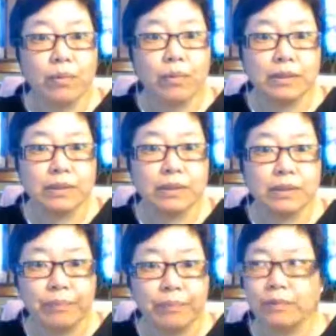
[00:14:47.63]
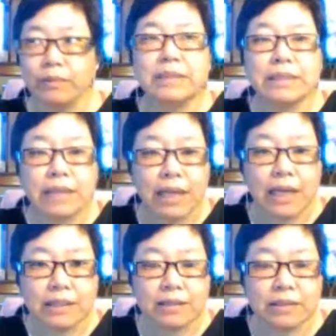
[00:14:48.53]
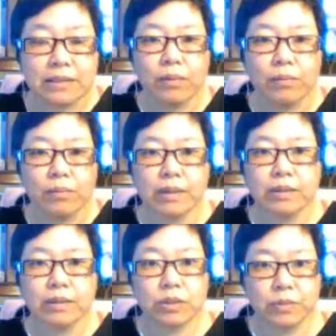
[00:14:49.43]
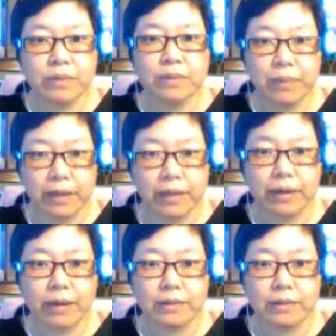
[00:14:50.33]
was obsessed with Swift Playgrounds.